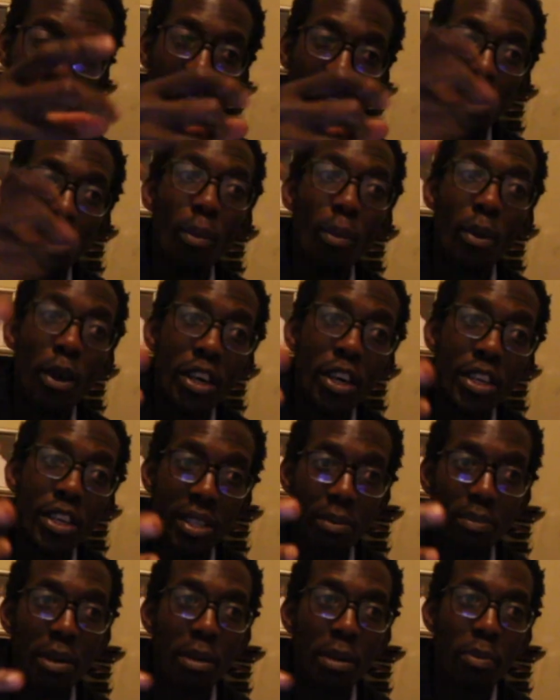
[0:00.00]

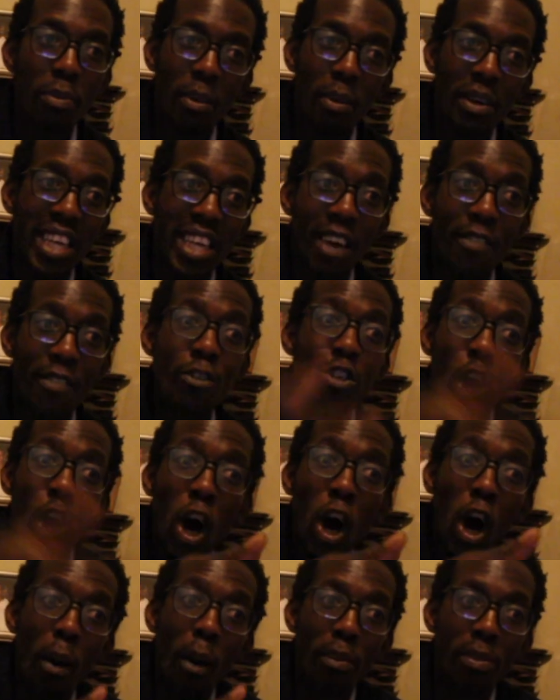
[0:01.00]
Commercial, people must have
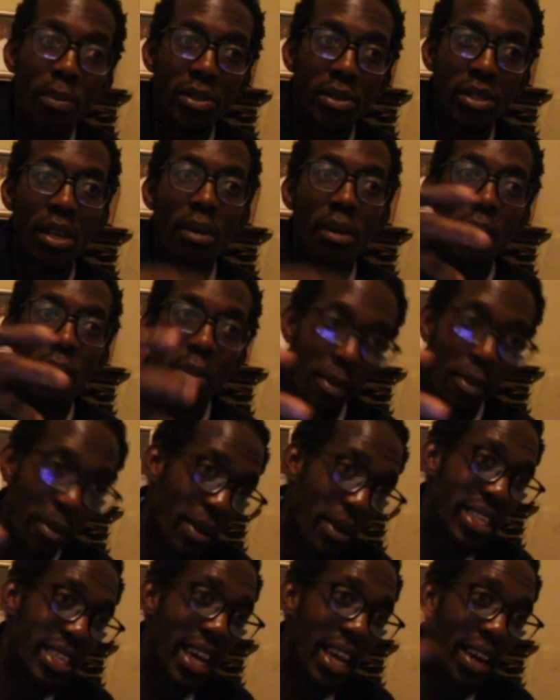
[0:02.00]
jobs. People
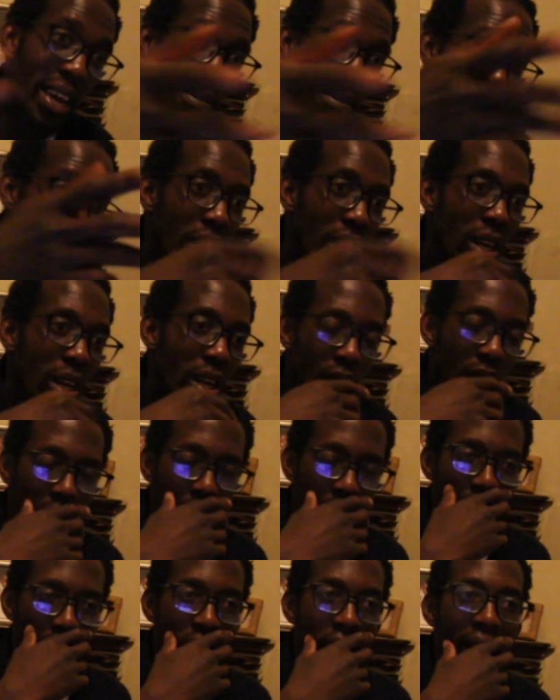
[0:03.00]
must have,
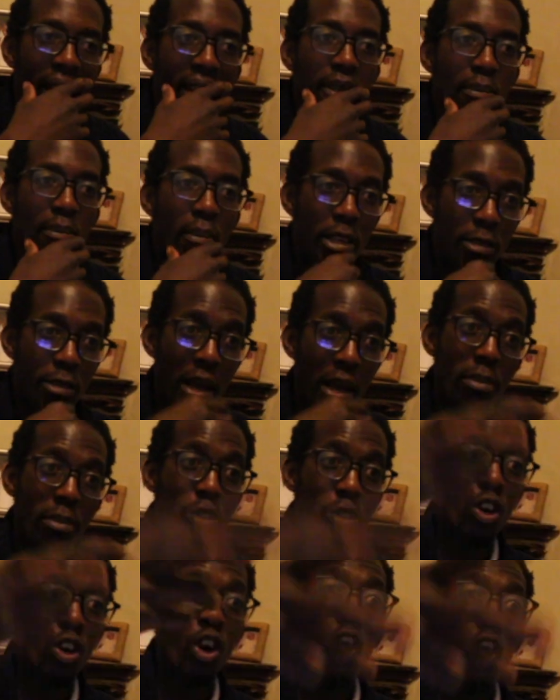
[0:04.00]
must be able
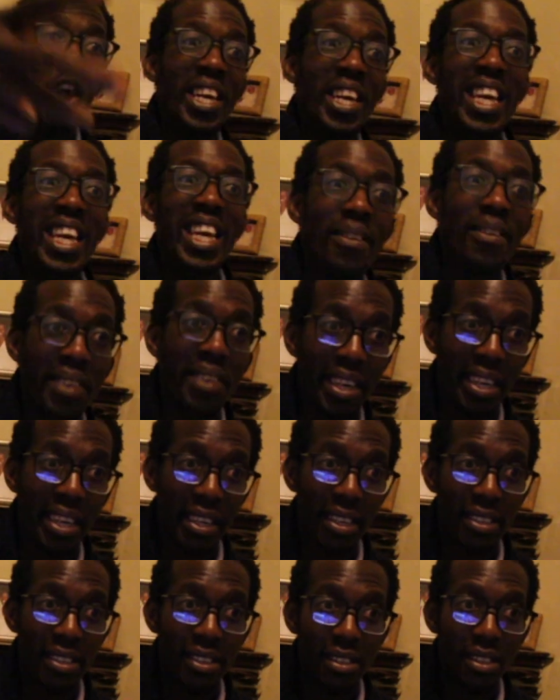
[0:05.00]
to earn a living.
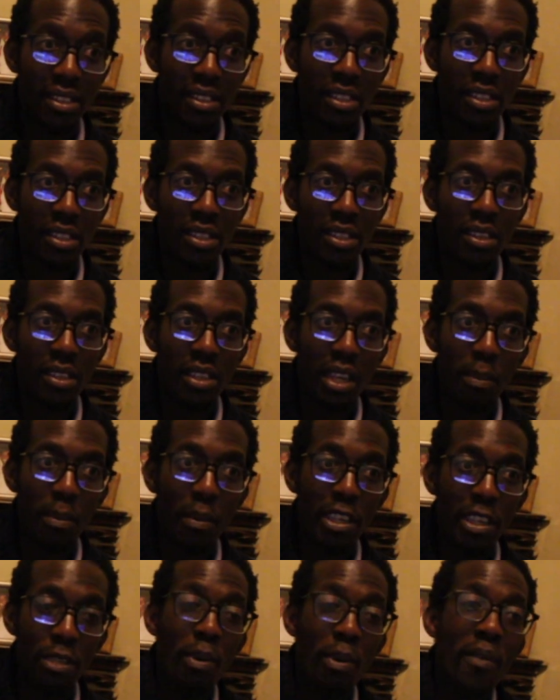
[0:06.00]
There
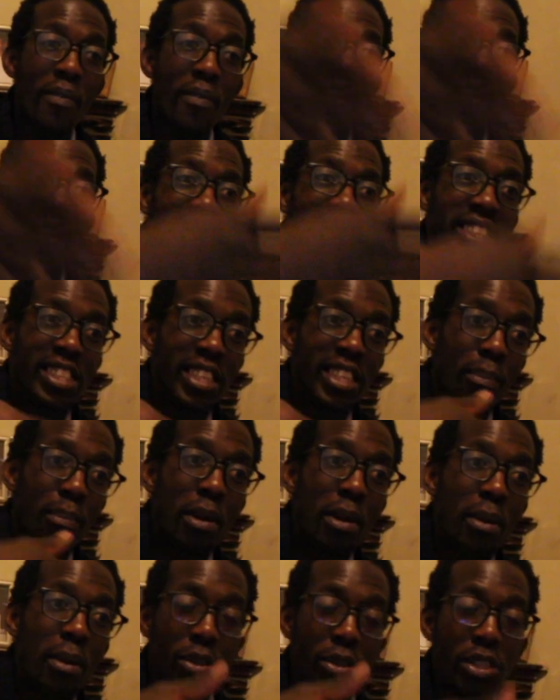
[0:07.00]
must be functions that
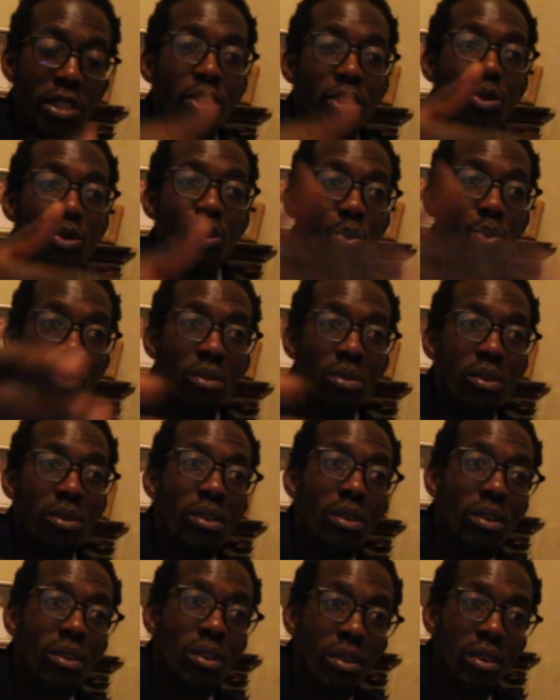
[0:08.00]
people need to.
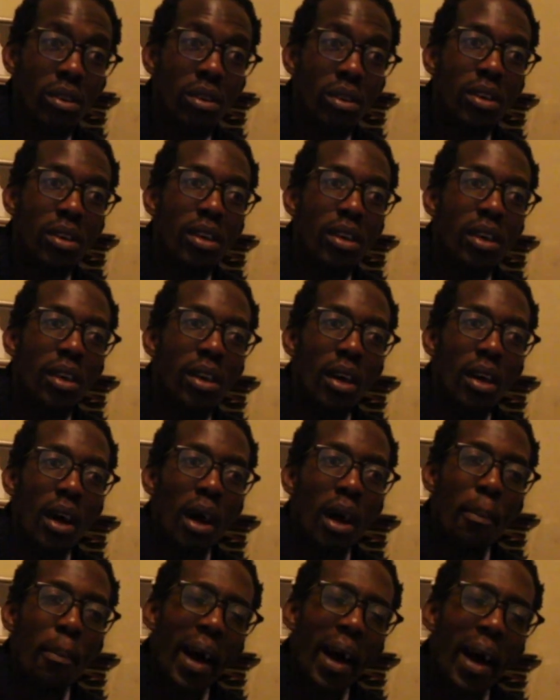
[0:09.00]

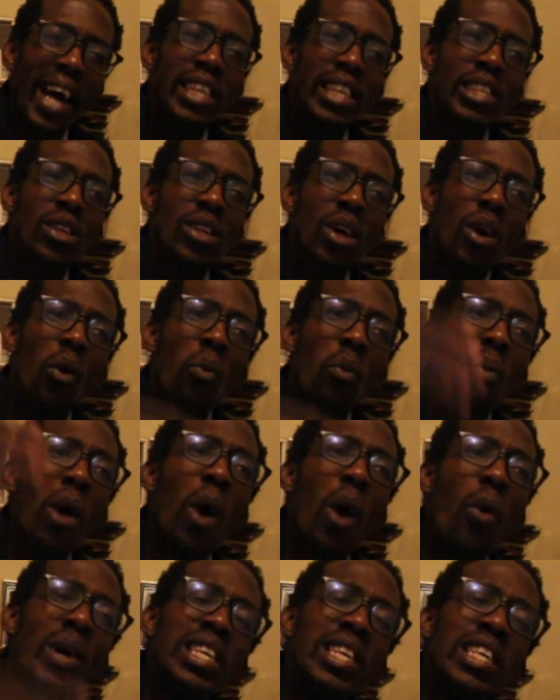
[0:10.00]
But we
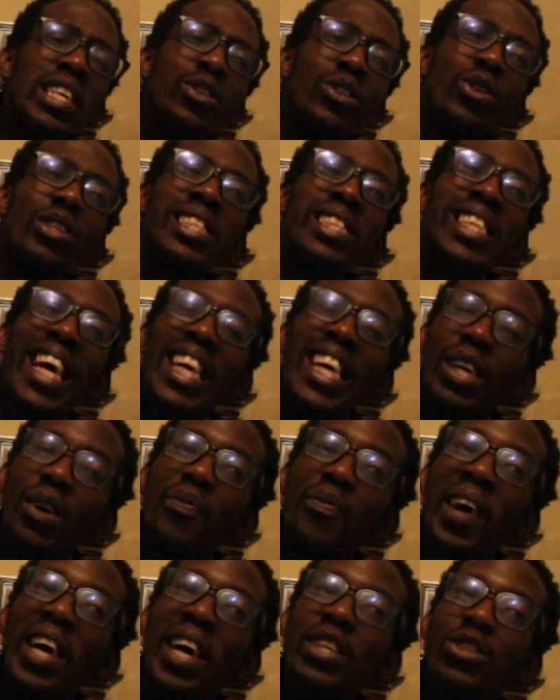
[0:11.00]
are willing to
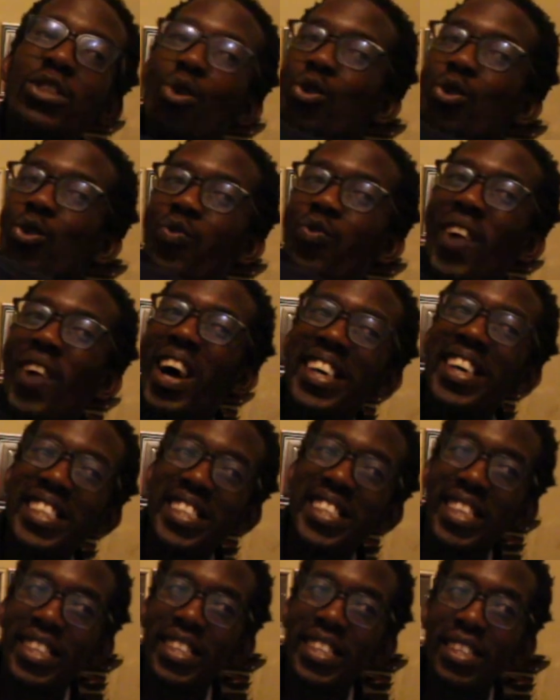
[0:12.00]
sacrifice those
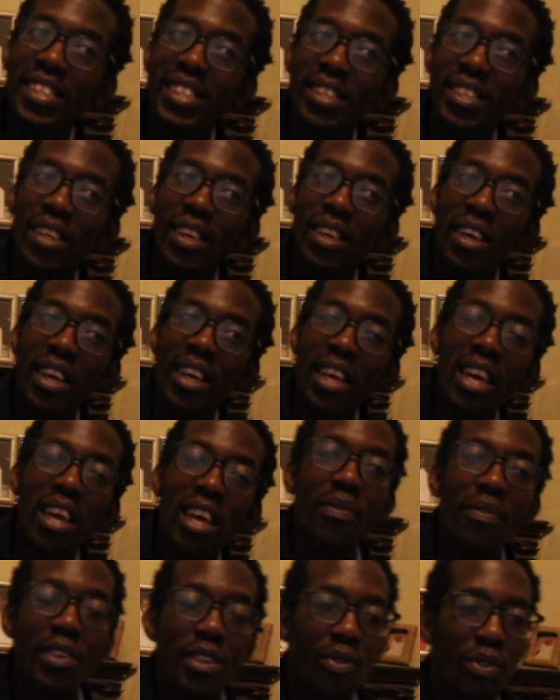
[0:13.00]
functions
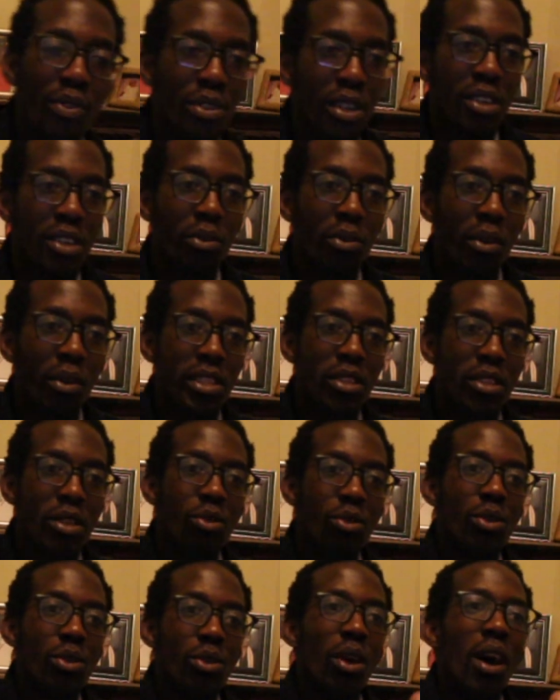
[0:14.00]
if it's for the greater
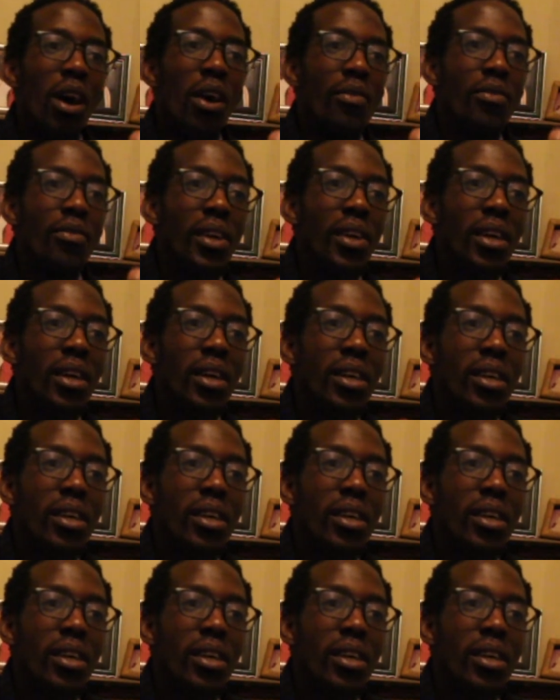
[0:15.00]
good of the